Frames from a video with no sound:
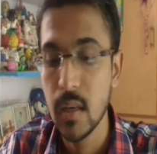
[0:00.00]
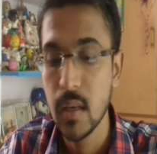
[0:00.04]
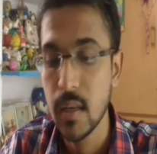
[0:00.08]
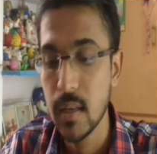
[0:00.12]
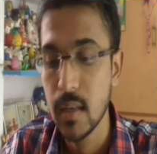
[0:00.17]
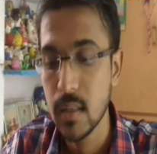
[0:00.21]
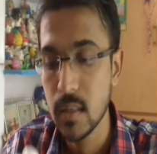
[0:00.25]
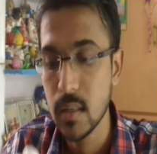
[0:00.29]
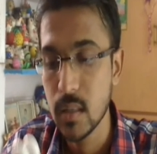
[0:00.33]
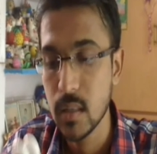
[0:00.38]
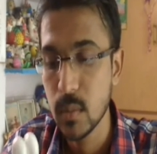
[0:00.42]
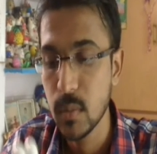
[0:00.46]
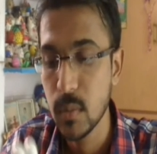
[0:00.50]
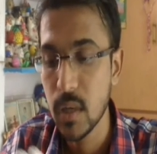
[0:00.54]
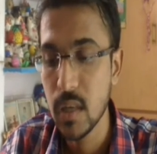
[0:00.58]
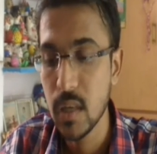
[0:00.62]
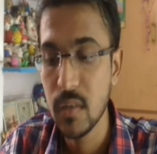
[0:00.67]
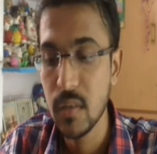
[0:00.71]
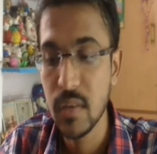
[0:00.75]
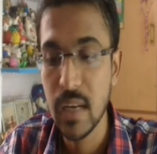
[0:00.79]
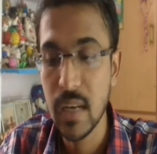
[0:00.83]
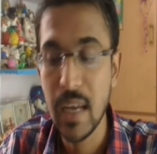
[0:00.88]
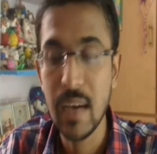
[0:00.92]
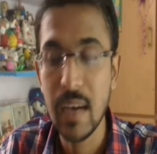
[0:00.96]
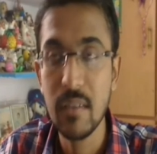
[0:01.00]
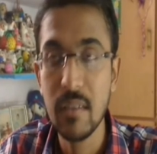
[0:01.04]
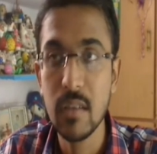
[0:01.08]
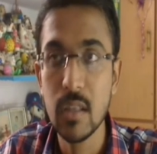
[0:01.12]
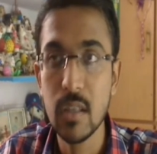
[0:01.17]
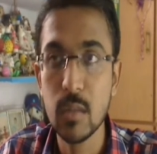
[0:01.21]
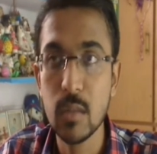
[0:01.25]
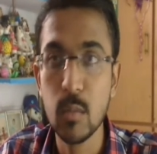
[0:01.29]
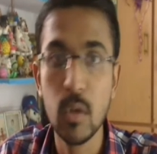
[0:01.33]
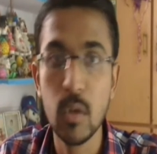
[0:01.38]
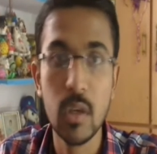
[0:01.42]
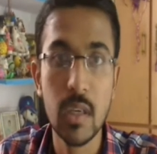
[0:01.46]
And similarly, we'll have a
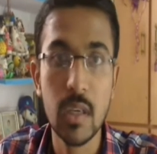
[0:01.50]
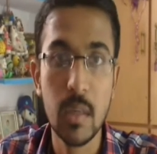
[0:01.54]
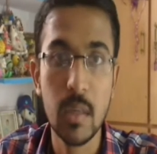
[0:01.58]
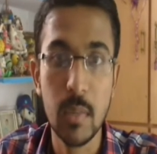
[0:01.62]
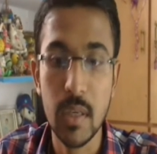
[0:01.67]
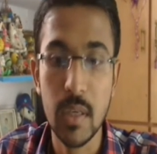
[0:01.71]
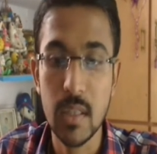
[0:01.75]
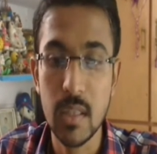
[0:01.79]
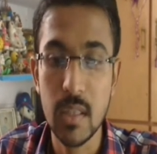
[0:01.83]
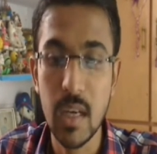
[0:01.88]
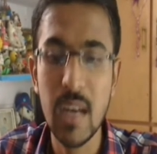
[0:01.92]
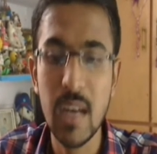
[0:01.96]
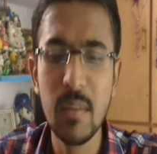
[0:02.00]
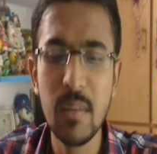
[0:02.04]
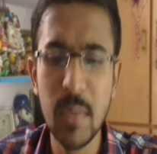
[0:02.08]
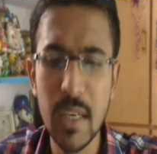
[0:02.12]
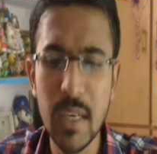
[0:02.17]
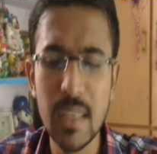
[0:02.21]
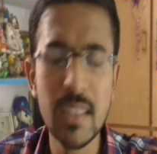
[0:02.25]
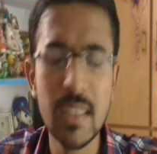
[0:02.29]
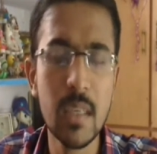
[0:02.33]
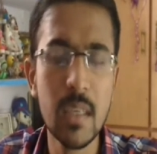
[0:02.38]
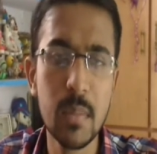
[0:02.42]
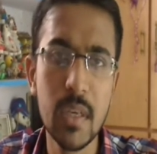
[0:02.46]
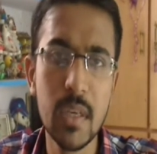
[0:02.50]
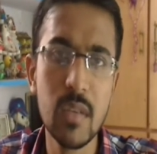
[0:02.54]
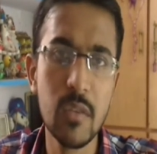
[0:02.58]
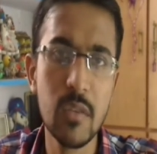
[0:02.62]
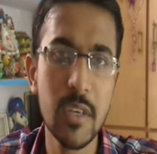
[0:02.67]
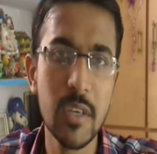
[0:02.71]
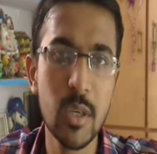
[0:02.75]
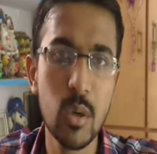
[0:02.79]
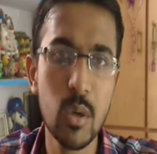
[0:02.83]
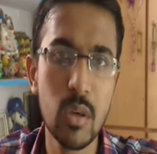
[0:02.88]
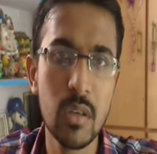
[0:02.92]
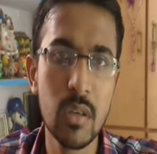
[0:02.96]
small capacitor. I'll make a separate
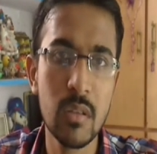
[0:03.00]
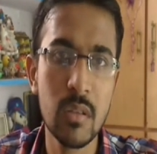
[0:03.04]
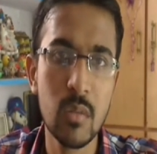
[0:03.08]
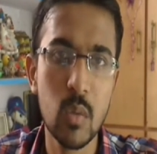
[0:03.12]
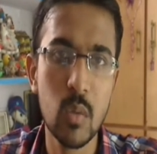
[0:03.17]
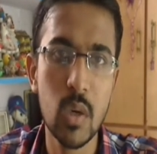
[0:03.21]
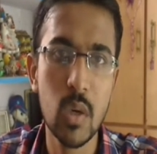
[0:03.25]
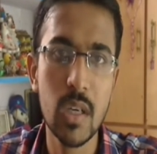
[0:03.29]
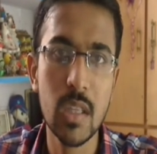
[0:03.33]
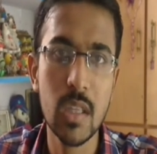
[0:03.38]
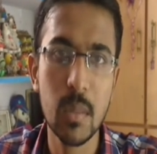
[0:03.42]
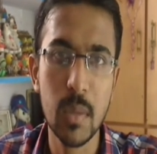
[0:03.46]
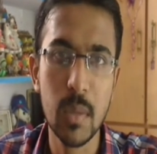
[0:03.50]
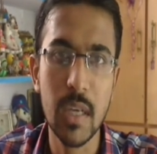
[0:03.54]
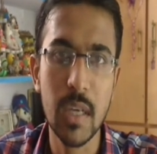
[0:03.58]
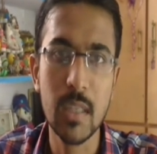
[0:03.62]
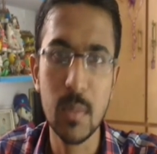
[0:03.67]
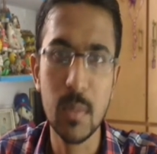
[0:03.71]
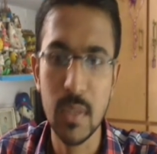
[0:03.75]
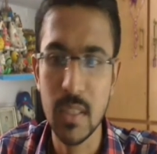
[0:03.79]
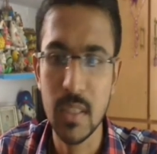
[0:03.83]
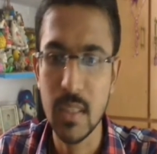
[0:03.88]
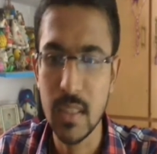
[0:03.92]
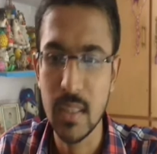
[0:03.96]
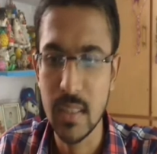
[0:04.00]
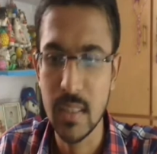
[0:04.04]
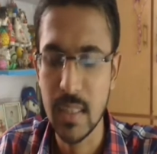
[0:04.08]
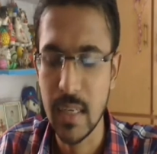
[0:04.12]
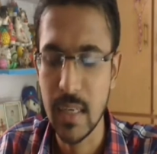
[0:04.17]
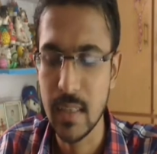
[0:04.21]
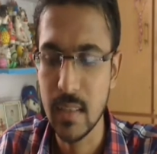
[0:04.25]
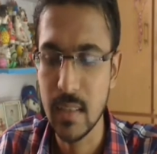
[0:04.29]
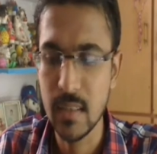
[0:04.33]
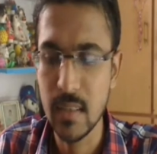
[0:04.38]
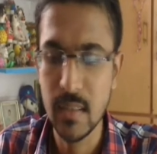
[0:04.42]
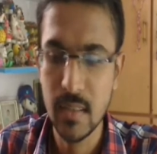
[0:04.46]
video on what are the parts present
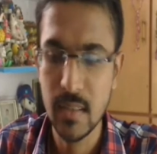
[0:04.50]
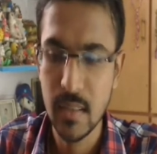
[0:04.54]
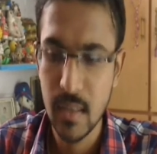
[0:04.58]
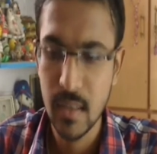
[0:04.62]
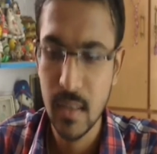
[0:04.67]
inside this.